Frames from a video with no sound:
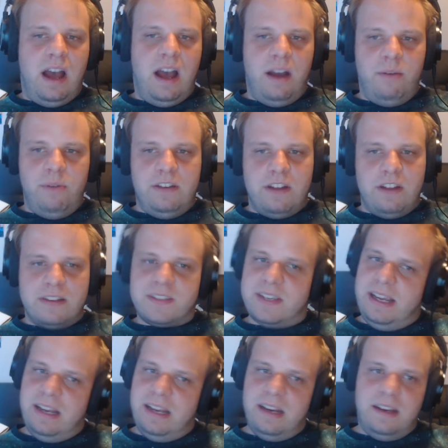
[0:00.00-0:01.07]
We just
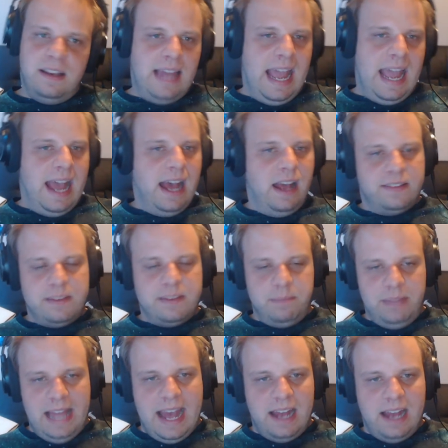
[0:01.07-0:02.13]
need some
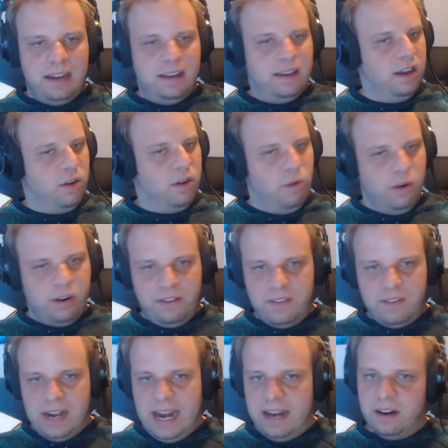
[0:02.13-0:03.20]
land, a quarter of
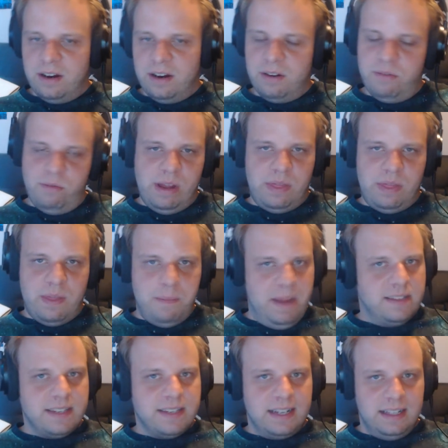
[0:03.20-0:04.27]
an acre, with the
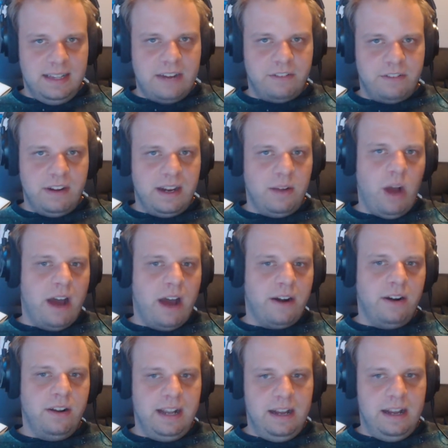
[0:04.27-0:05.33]
basic electric and
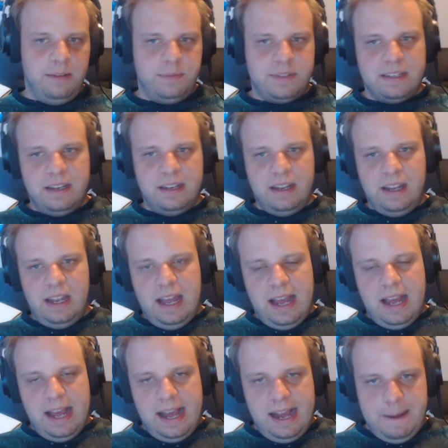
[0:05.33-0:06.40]
water hookups,
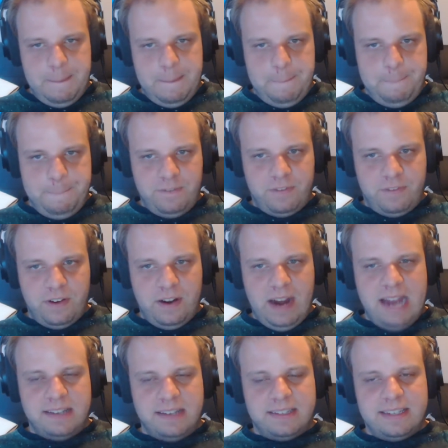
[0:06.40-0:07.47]
For
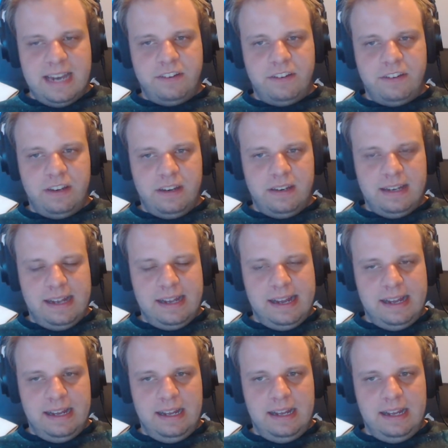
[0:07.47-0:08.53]
a sanctioned
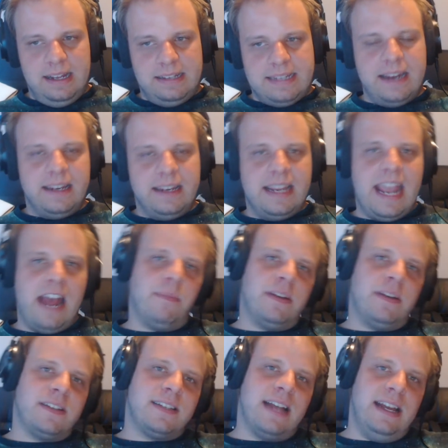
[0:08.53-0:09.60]
tent
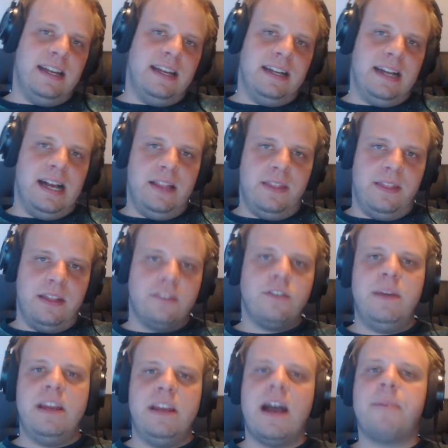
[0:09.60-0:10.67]
encampment site to
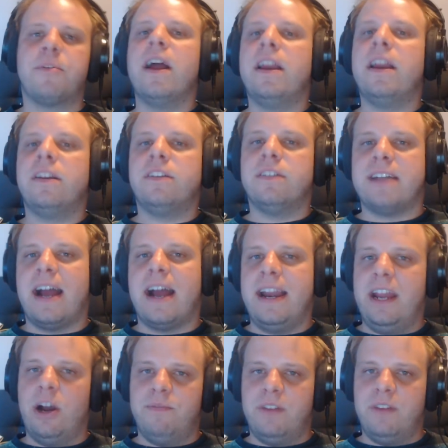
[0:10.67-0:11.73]
be upgraded to a tiny
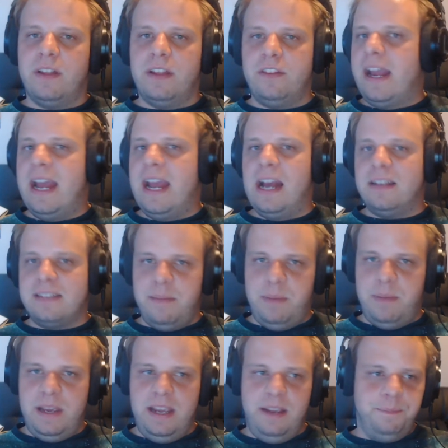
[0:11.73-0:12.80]
home village
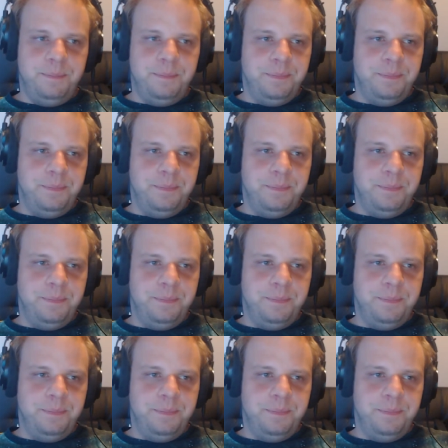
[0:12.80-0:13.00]
ASAP.